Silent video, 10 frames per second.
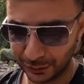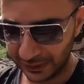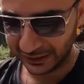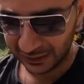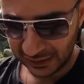the
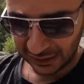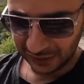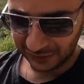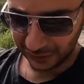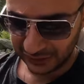way.
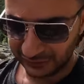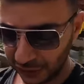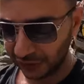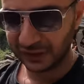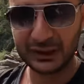So
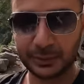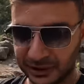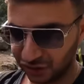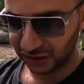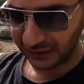even though it's a little
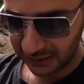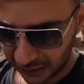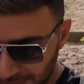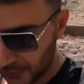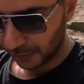bit chilly,
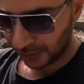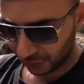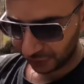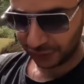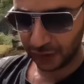but
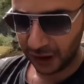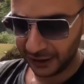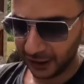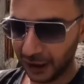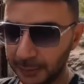because you're so
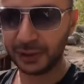high up,